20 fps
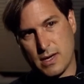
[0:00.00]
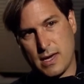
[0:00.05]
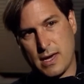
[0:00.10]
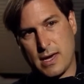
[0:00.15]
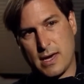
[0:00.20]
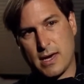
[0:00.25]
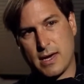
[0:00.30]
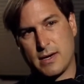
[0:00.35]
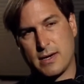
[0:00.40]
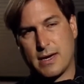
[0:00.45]

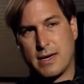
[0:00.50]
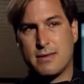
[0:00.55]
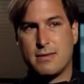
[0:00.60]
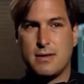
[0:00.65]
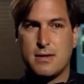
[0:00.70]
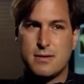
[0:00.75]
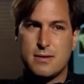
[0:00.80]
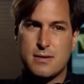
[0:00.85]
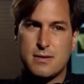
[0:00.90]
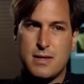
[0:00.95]
And I
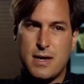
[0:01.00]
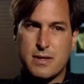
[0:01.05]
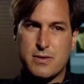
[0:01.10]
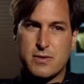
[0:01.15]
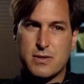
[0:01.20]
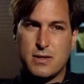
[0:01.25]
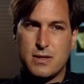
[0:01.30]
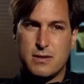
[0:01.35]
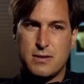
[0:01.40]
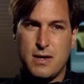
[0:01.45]
think that
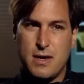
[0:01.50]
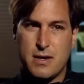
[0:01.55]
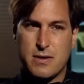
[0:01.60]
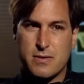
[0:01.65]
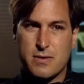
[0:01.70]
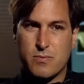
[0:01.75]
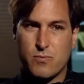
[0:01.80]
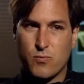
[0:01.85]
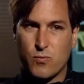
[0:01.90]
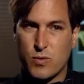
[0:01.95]
that's going to
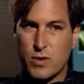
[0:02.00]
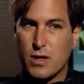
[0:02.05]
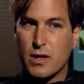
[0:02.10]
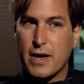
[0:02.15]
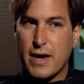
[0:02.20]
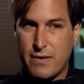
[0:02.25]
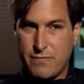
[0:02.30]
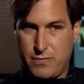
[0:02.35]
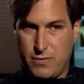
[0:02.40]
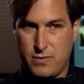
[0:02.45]
take some
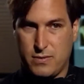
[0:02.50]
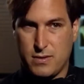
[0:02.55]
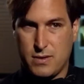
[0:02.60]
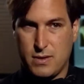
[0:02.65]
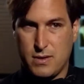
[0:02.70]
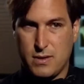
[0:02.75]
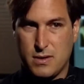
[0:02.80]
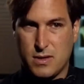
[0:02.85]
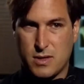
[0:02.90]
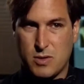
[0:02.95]
real effort,
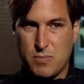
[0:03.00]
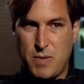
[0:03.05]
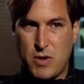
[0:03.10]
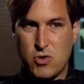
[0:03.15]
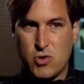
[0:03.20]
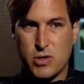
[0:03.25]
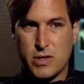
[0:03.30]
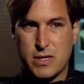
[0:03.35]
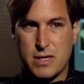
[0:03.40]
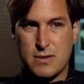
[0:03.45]

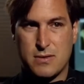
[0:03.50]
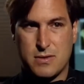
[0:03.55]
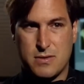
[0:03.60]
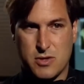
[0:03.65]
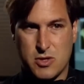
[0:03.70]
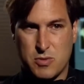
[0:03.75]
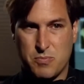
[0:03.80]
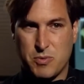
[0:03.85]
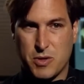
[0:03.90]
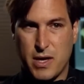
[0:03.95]
especially in the
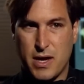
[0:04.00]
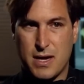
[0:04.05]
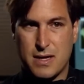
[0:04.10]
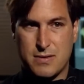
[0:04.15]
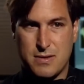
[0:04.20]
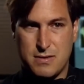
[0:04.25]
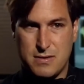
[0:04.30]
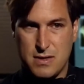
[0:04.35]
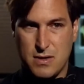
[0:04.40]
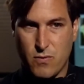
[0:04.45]
display
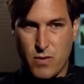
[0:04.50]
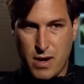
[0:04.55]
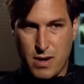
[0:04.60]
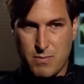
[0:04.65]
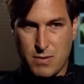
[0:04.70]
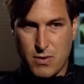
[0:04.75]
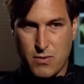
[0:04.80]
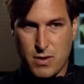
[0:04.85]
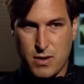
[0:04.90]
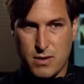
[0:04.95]
and the
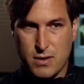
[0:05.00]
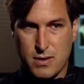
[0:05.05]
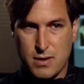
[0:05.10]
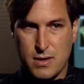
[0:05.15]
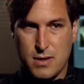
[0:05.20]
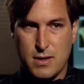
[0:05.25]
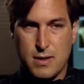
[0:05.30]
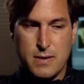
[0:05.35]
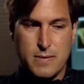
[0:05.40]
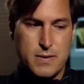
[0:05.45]
DRAM area.
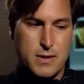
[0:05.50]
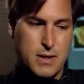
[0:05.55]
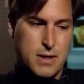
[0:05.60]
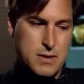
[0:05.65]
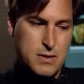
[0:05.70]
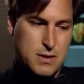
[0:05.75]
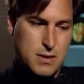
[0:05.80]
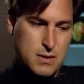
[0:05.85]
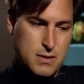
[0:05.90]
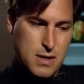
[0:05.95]
Uh,
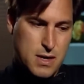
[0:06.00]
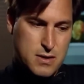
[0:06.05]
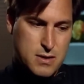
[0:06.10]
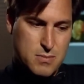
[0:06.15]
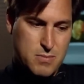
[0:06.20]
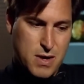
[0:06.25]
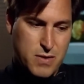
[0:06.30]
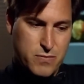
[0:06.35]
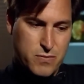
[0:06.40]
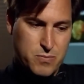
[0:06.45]
it's going to take
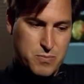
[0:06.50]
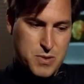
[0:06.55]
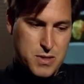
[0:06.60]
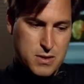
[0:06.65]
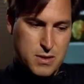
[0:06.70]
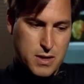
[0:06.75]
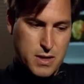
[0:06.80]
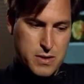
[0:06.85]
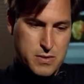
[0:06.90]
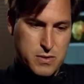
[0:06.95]
some effort
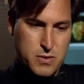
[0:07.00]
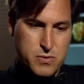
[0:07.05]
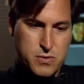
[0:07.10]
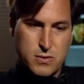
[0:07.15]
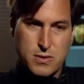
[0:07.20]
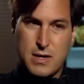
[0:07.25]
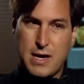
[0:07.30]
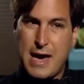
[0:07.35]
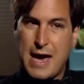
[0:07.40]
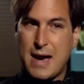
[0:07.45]
because those
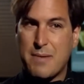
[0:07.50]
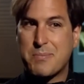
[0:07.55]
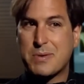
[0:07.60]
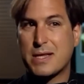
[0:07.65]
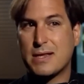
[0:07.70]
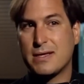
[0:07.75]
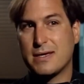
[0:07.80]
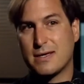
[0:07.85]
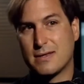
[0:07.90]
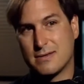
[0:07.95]
are
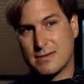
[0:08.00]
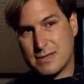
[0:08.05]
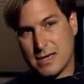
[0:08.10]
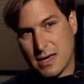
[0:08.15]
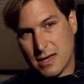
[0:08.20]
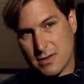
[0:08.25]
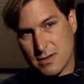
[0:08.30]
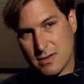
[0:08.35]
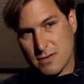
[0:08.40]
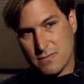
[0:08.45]
capital
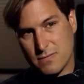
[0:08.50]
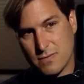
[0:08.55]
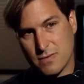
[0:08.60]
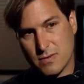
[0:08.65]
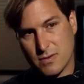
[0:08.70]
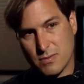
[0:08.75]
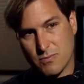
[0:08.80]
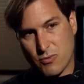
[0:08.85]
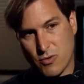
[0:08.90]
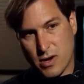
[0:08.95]
intensive
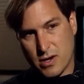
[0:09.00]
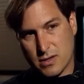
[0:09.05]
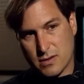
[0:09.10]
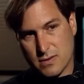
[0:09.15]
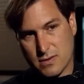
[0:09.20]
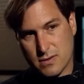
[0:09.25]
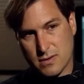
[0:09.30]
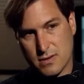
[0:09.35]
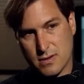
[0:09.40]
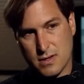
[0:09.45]

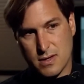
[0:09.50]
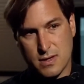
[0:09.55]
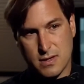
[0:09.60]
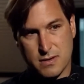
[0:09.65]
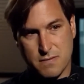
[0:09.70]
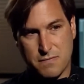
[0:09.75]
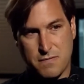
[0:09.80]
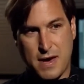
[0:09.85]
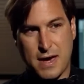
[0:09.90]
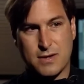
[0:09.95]
products.
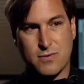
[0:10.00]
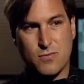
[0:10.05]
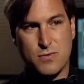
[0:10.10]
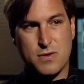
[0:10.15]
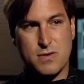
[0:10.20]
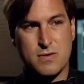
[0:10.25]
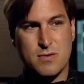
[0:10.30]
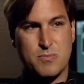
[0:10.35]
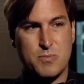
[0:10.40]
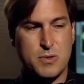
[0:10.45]
The
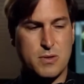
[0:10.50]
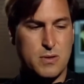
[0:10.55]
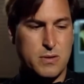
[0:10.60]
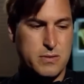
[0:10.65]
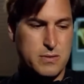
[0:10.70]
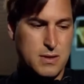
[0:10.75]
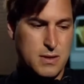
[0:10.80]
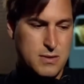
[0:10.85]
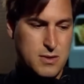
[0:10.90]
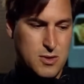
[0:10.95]
factories to
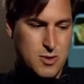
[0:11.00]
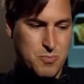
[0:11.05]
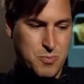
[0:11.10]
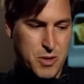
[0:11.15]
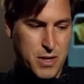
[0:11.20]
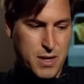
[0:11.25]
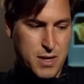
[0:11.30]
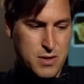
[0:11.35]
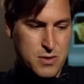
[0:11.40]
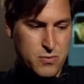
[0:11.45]
build uh,
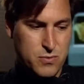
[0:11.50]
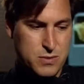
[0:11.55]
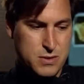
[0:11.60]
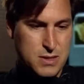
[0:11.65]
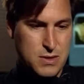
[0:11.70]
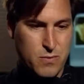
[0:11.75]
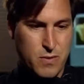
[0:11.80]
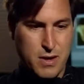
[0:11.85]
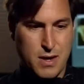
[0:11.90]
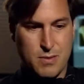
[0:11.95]
displays or
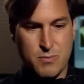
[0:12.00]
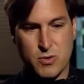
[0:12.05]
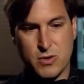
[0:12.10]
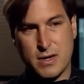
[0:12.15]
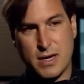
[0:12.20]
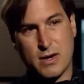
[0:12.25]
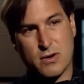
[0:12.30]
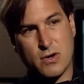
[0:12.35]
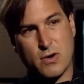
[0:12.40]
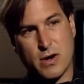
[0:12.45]
DRAM are
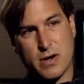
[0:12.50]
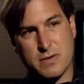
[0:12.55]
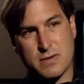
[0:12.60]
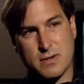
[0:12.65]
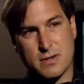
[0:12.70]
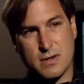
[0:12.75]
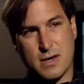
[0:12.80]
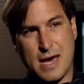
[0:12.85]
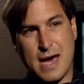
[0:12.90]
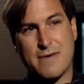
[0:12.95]
now
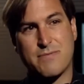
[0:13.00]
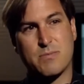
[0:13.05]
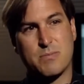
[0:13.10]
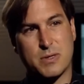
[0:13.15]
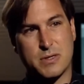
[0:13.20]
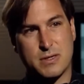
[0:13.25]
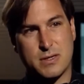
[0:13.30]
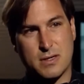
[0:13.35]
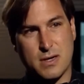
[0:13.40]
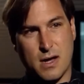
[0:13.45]
costing a half a
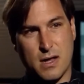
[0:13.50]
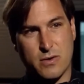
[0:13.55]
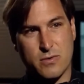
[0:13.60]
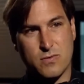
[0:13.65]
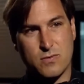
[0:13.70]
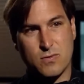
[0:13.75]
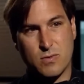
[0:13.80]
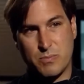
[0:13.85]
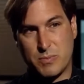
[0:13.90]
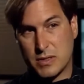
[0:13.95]
billion
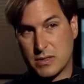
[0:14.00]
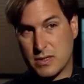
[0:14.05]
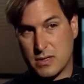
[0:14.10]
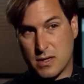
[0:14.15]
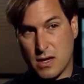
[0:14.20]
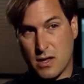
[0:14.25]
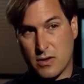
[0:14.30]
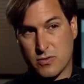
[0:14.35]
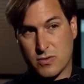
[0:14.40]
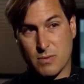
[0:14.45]
dollars to a billion
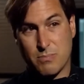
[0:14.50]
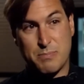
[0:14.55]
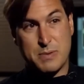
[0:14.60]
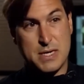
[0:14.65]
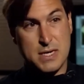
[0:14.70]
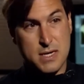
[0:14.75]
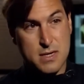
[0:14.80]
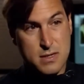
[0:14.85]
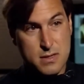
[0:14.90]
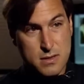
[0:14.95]
dollars a
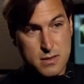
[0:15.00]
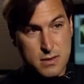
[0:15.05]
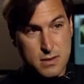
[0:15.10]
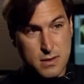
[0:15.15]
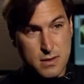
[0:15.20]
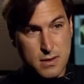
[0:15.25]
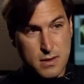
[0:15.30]
piece.